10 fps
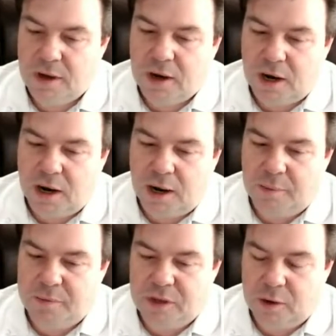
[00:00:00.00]

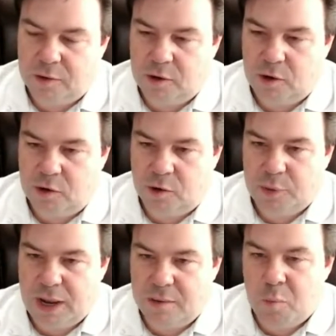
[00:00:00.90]
You know, you're
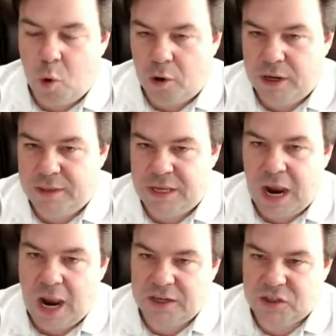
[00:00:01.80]
paying more in the
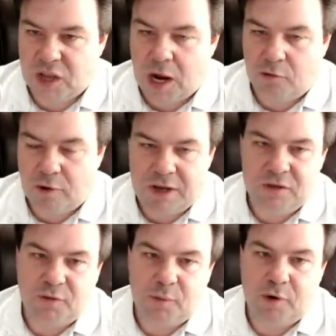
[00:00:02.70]
iStock
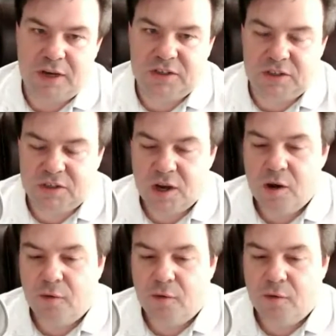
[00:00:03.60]
range for prices